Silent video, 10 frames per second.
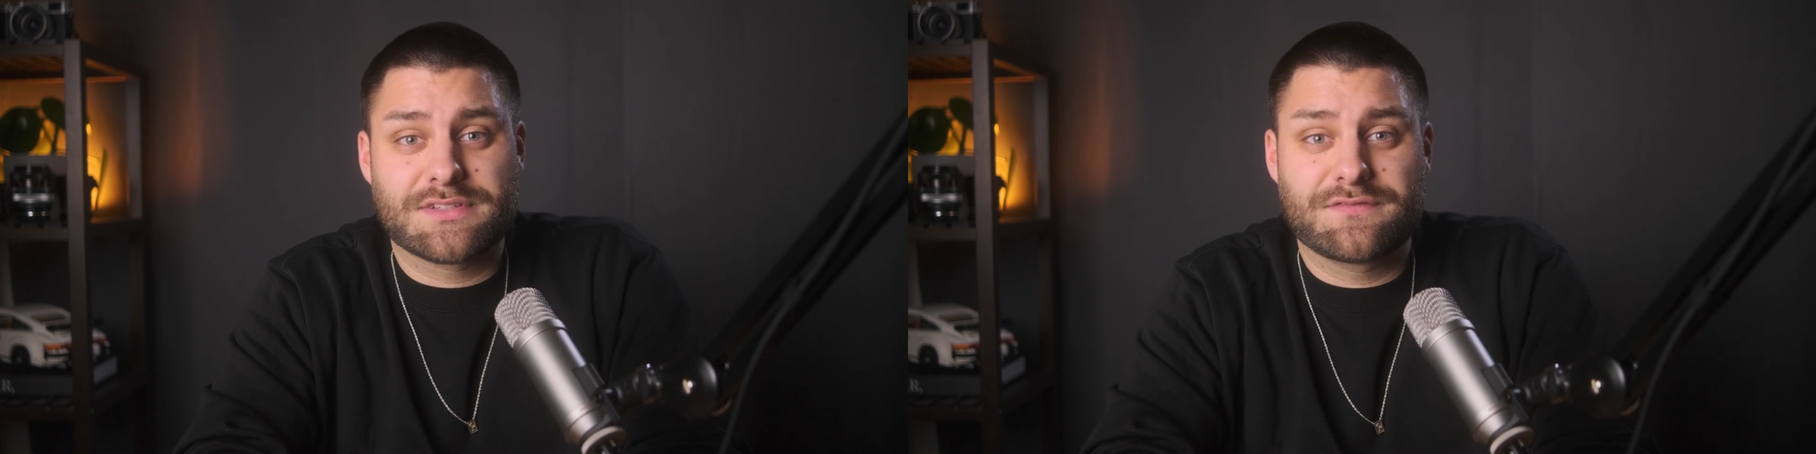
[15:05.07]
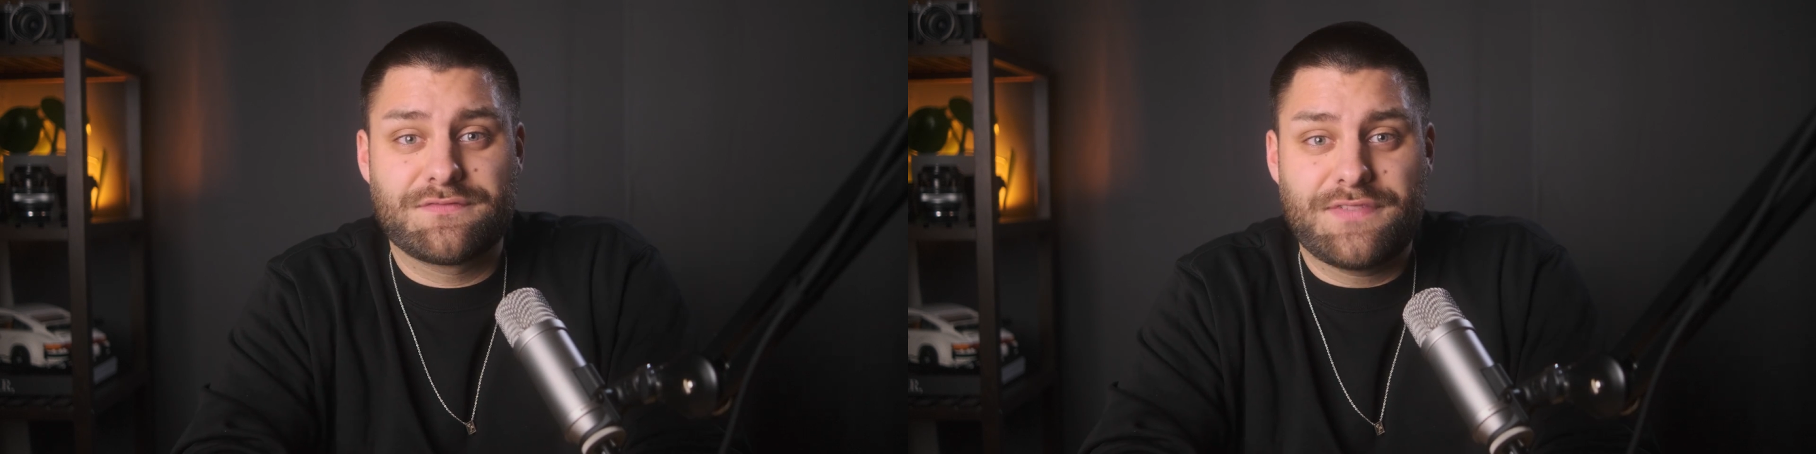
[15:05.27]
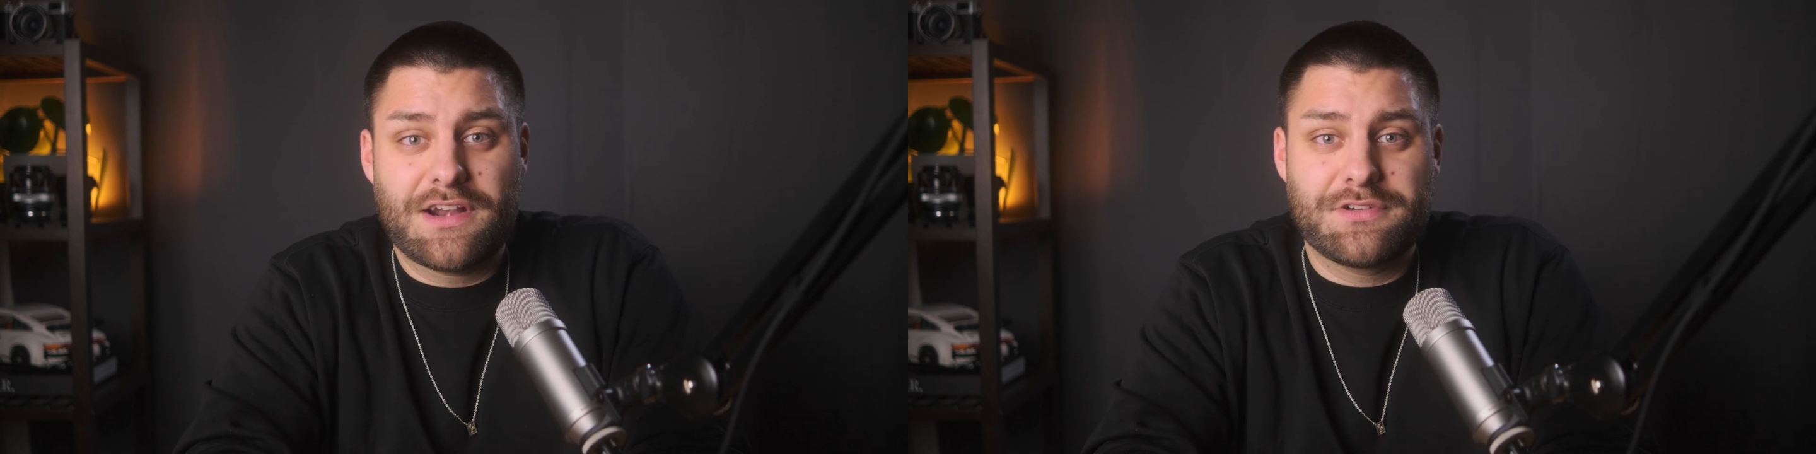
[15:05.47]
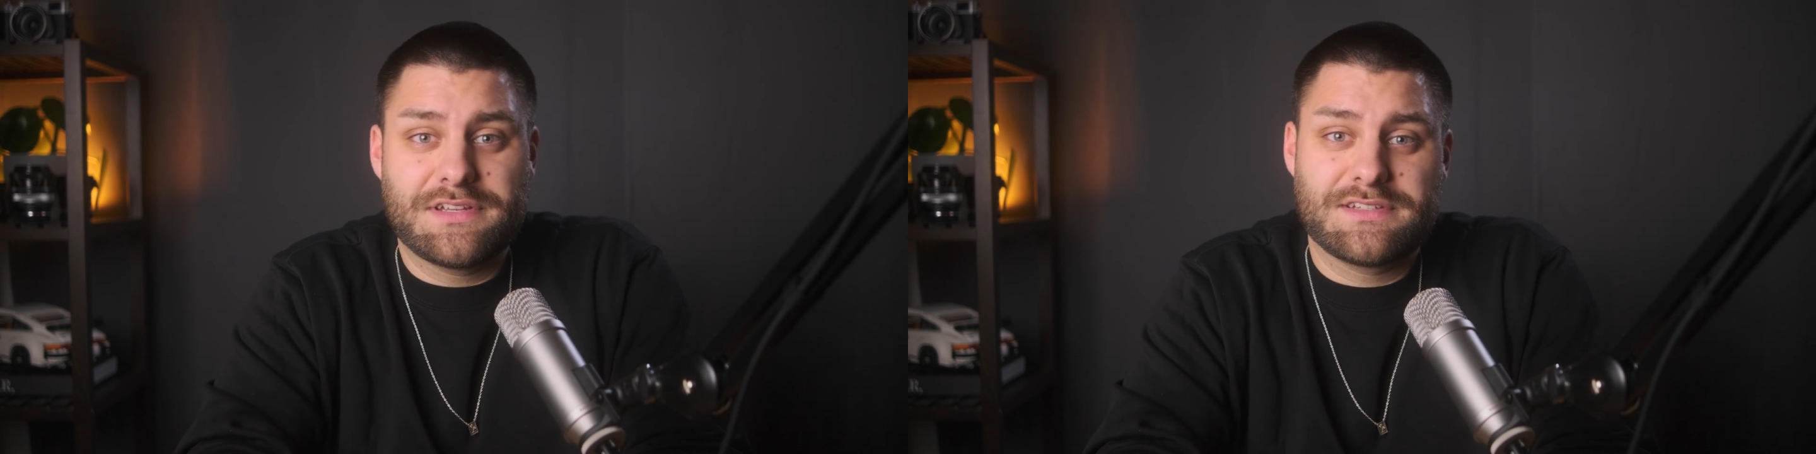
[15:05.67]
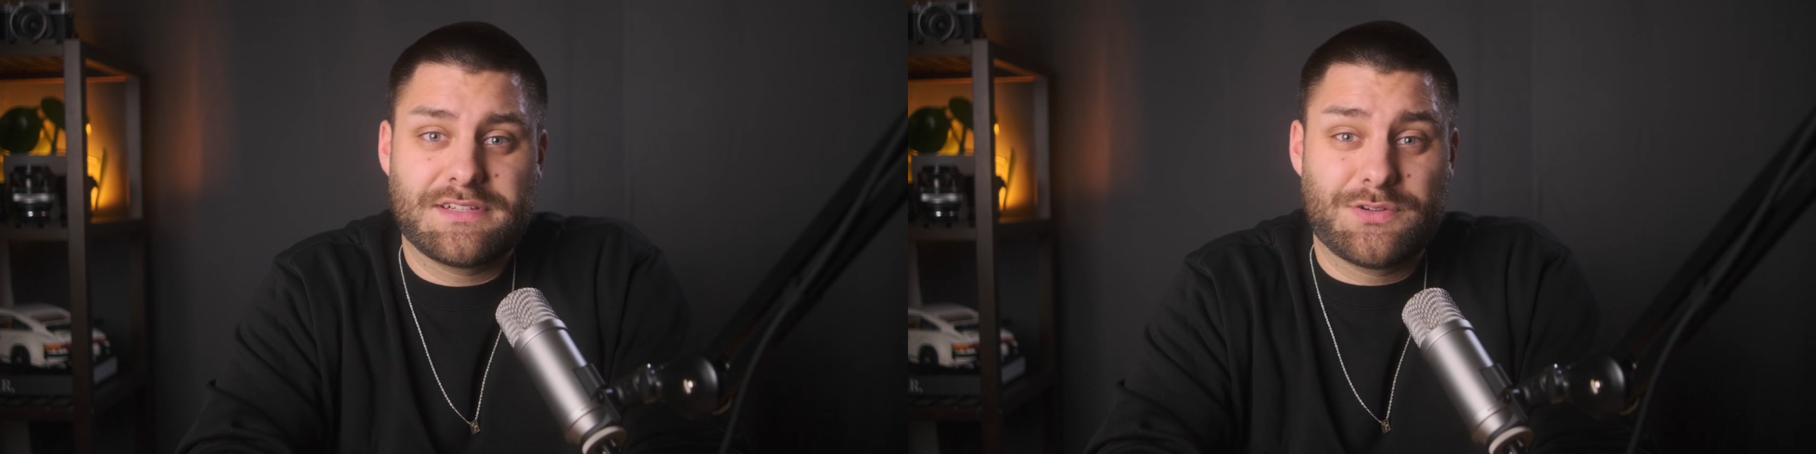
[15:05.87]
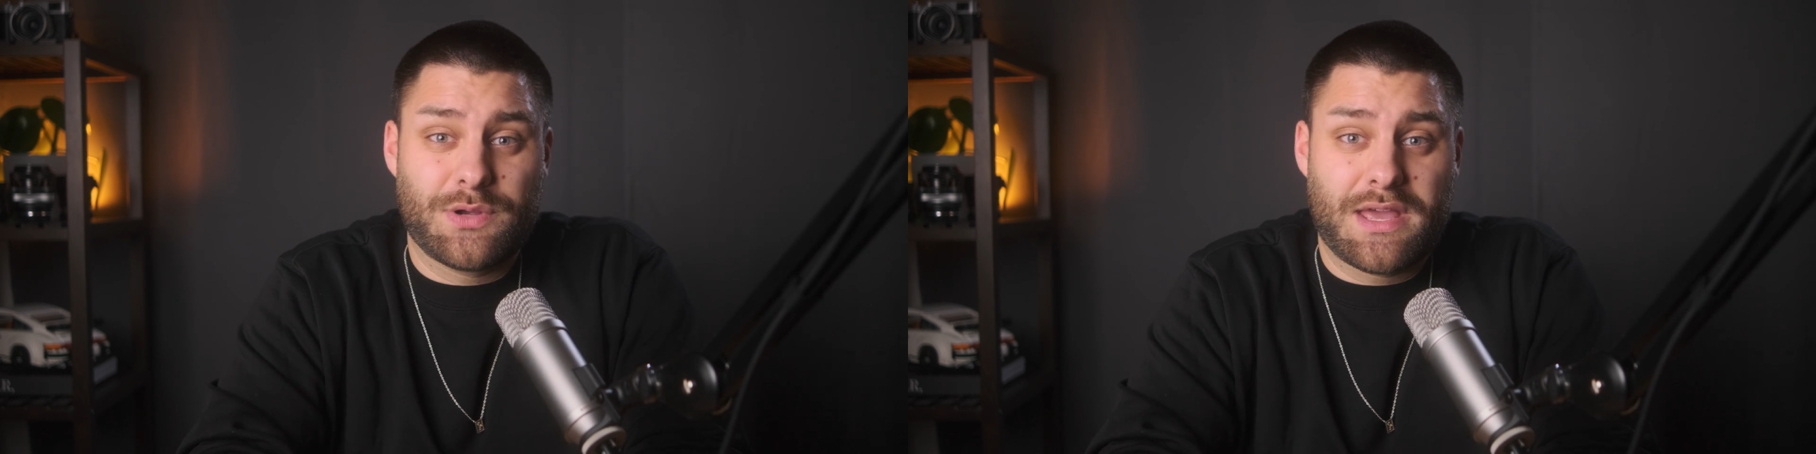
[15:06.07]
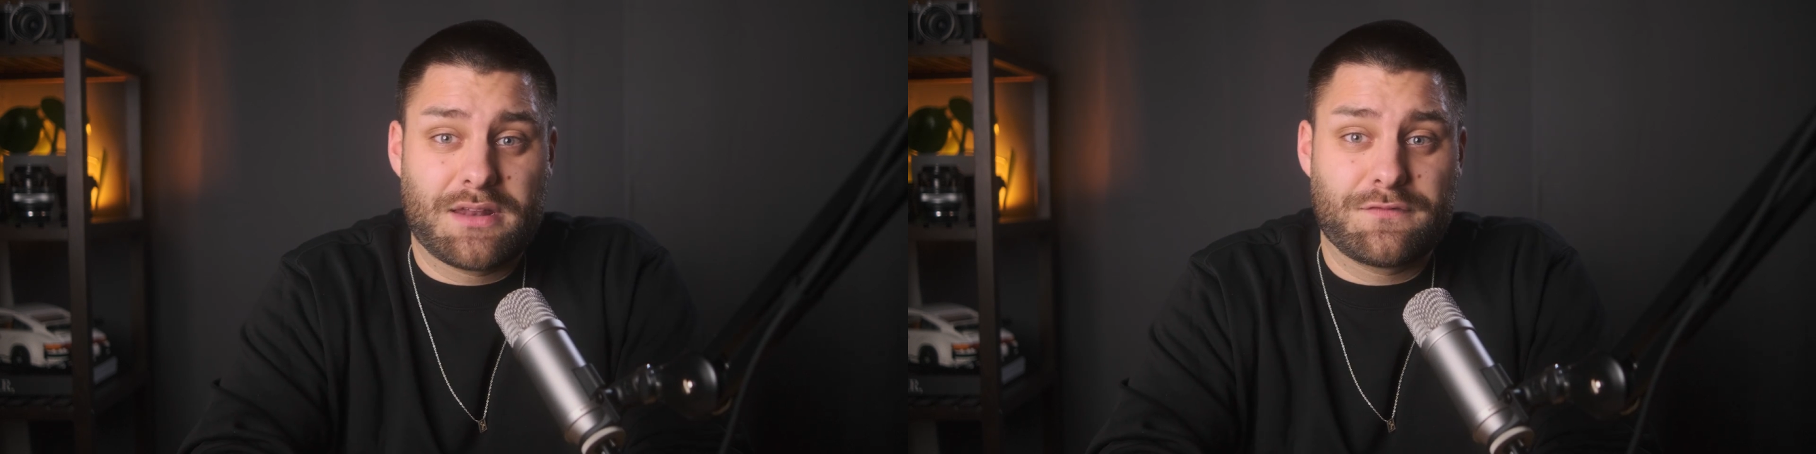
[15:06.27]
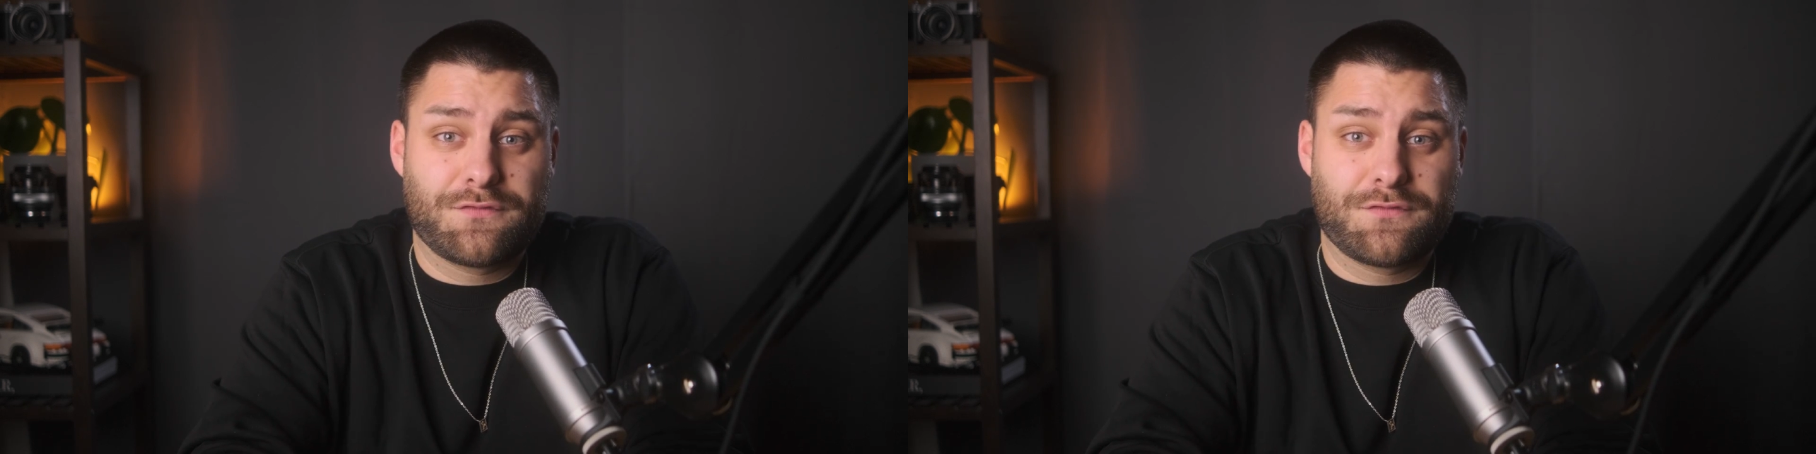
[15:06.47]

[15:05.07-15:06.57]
it's very easy to handle